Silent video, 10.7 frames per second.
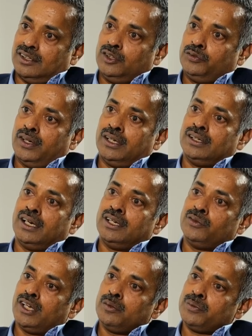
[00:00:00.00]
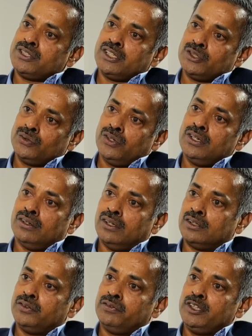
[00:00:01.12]
if I get 12% is good or
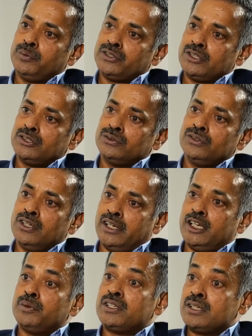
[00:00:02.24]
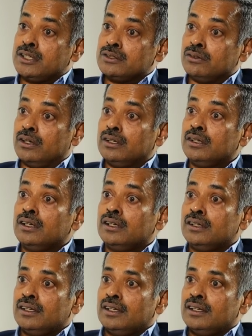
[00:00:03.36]
15% is good or 8% is good.
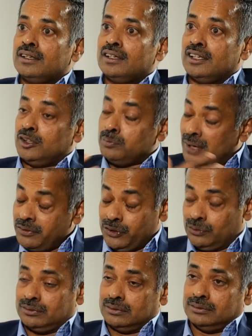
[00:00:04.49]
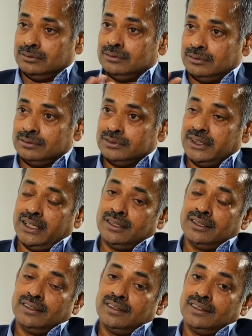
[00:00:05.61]
In my view, that
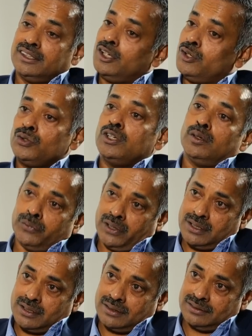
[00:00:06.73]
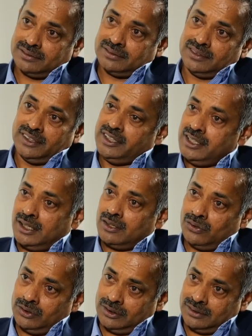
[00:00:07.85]
there are two components, India
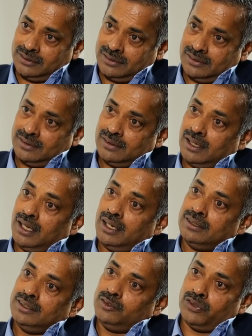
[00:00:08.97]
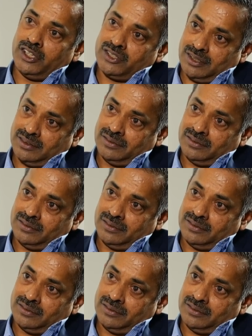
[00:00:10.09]
growth and the inflation.